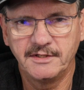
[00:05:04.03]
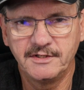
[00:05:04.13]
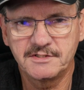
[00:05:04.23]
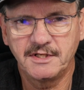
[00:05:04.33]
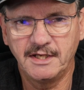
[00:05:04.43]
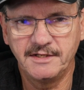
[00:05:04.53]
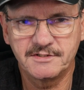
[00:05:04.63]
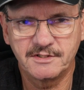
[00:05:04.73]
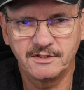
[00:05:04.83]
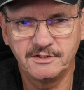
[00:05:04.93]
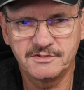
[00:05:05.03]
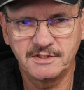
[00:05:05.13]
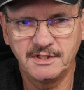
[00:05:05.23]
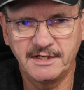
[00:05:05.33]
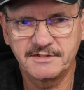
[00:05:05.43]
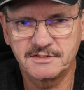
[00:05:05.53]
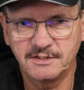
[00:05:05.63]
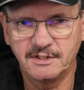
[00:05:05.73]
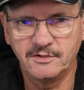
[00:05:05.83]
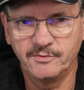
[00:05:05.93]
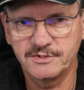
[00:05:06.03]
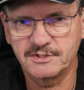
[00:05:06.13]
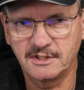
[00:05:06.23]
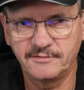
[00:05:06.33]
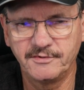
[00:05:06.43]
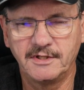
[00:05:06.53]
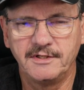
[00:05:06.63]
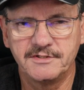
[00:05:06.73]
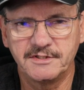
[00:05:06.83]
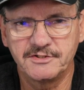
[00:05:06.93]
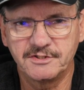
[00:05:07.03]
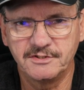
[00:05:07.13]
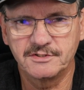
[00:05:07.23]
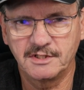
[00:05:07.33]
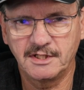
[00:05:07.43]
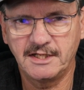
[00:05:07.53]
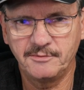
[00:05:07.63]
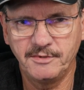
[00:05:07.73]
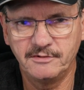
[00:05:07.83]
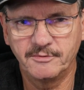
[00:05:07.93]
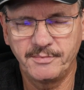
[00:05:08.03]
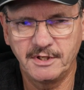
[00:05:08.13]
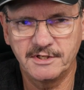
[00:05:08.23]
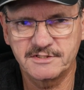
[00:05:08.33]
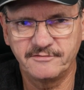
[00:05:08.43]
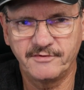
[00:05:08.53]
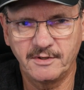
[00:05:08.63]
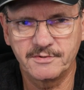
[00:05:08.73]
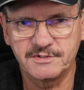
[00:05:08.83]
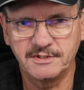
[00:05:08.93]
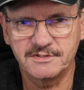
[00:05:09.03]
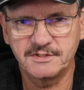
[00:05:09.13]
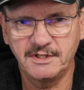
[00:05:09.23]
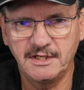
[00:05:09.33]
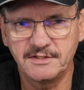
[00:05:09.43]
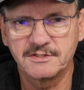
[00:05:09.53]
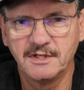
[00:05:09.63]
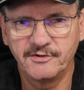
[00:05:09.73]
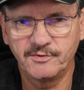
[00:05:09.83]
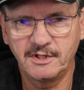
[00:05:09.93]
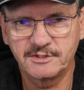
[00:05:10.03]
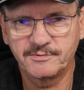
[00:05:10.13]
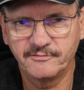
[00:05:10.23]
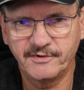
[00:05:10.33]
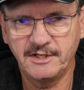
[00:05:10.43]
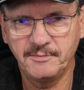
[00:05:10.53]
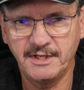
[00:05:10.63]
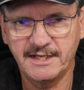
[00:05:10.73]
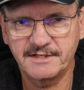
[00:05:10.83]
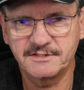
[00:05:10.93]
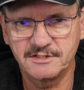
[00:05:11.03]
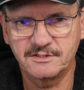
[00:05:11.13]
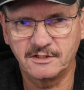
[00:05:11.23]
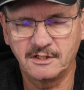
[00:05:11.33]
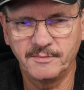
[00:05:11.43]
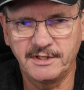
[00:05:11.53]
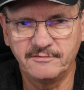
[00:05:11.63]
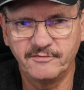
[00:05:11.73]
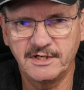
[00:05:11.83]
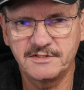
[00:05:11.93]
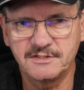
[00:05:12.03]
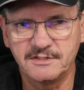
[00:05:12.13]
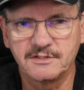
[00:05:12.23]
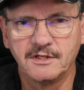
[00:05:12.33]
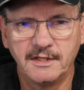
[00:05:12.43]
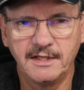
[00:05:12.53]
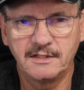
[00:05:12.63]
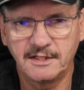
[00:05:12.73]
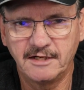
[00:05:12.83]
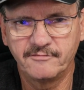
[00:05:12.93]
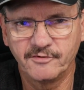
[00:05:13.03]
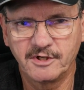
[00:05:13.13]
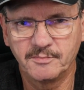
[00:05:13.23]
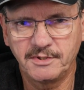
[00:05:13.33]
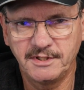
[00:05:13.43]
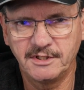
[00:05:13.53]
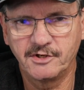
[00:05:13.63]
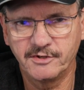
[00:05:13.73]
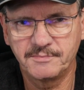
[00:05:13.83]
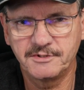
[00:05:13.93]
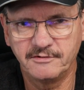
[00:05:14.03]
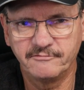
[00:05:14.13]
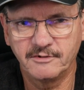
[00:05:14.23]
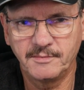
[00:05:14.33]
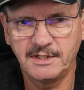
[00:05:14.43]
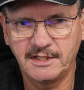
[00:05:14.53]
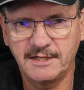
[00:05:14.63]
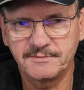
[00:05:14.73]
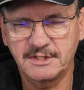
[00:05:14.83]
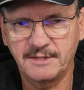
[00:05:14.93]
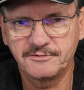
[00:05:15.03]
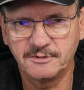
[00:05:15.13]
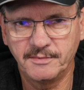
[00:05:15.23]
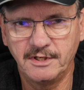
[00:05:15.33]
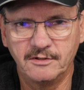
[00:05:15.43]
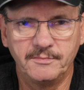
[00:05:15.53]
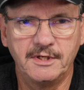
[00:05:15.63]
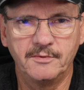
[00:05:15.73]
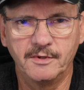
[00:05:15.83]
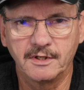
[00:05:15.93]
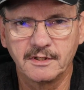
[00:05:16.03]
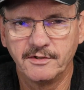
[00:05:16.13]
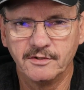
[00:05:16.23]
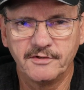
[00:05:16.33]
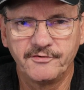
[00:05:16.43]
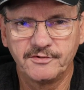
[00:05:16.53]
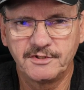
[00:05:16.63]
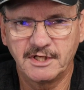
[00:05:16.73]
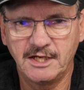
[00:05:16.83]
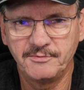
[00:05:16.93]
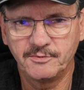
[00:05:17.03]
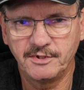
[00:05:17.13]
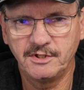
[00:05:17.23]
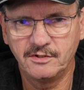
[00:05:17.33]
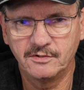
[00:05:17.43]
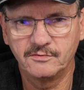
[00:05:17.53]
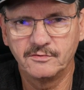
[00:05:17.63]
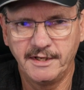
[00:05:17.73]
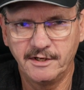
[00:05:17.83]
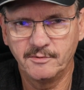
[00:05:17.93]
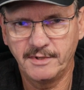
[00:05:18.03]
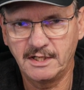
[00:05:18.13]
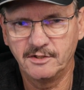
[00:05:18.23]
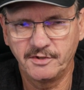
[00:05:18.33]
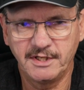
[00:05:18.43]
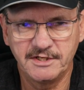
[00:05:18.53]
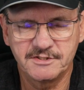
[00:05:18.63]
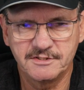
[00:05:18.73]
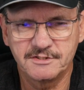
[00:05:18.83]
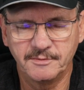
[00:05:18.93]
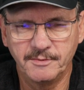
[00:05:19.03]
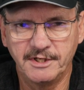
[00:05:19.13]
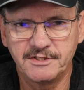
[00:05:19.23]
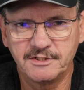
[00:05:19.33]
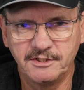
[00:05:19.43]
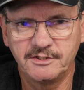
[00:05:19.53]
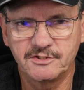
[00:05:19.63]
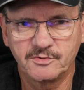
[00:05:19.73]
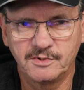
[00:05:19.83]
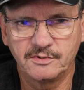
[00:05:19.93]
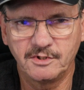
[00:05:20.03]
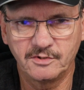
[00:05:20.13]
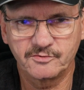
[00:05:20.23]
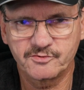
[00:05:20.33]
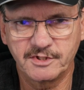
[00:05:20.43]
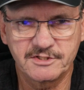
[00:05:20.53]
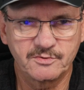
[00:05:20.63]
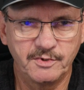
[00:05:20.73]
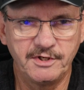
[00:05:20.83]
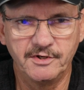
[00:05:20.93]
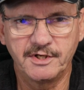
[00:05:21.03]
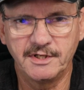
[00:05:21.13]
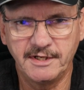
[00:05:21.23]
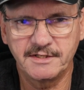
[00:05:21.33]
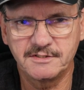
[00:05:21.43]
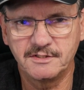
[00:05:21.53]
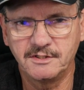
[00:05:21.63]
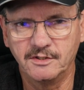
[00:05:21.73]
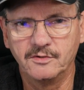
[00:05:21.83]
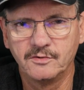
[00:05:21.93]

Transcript: In this case, using the exit node resolved all these issues and allowed me to appear as if I was in the States, as well as provide me access to all my devices and allow for complete encryption from my laptop to my home network. There are also times when you don't care about location so much and you just won't, don't trust what you're connected to.